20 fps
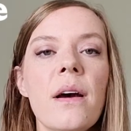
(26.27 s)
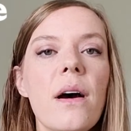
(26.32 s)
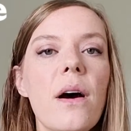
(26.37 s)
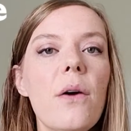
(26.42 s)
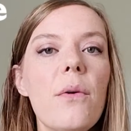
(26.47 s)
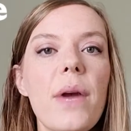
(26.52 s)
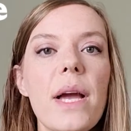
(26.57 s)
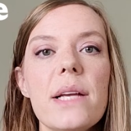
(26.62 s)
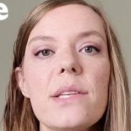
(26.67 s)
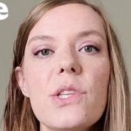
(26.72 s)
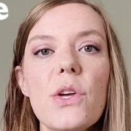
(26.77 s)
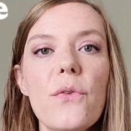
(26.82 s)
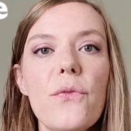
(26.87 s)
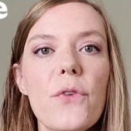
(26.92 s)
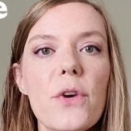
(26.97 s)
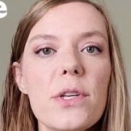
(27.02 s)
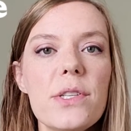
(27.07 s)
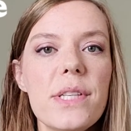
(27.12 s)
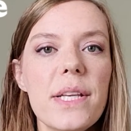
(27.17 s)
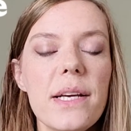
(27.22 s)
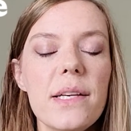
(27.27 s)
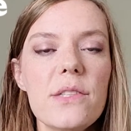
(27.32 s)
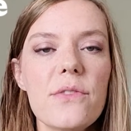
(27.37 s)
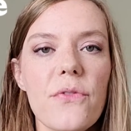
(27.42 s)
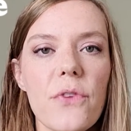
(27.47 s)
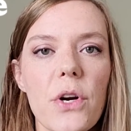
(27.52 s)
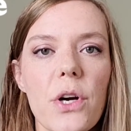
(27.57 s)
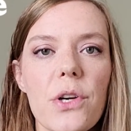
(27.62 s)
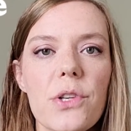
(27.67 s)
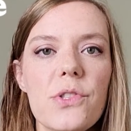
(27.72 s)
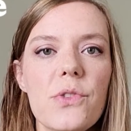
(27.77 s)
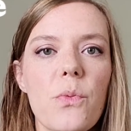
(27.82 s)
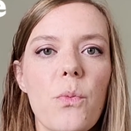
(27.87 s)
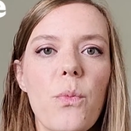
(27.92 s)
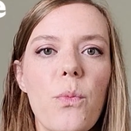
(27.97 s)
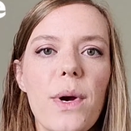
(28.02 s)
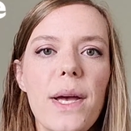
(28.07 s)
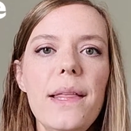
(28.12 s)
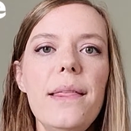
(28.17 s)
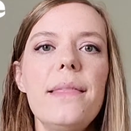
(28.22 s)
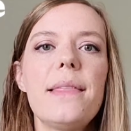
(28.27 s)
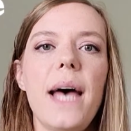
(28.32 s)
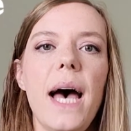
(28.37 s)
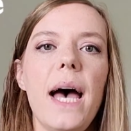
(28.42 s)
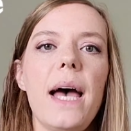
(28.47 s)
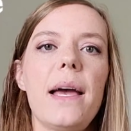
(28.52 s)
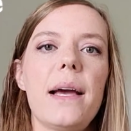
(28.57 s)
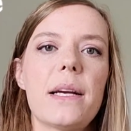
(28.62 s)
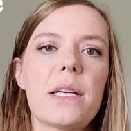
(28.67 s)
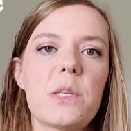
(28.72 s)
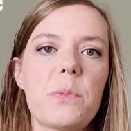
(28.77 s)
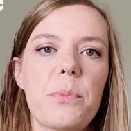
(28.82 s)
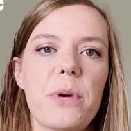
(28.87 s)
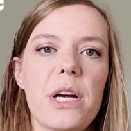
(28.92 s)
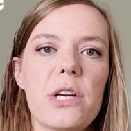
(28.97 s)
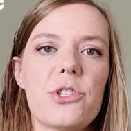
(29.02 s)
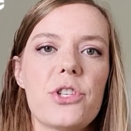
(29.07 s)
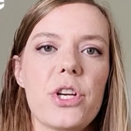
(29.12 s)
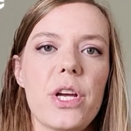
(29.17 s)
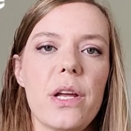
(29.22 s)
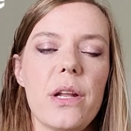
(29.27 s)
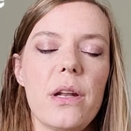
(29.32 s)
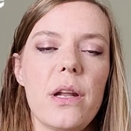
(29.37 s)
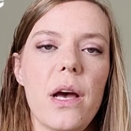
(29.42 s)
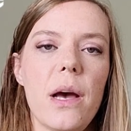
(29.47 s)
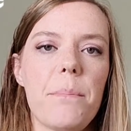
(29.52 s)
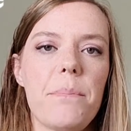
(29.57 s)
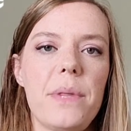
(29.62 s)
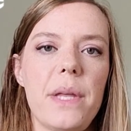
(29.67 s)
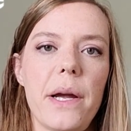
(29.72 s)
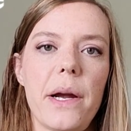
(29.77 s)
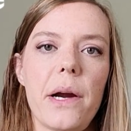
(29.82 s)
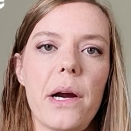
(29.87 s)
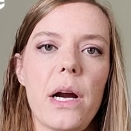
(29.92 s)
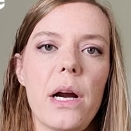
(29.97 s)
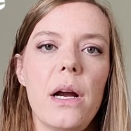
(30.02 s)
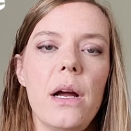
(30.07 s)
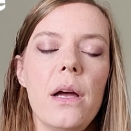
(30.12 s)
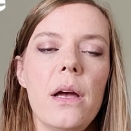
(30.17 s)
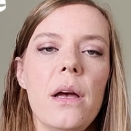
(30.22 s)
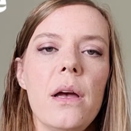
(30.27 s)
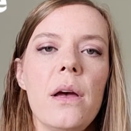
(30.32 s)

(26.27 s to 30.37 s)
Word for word: Okay, so first things first, with that expression up there,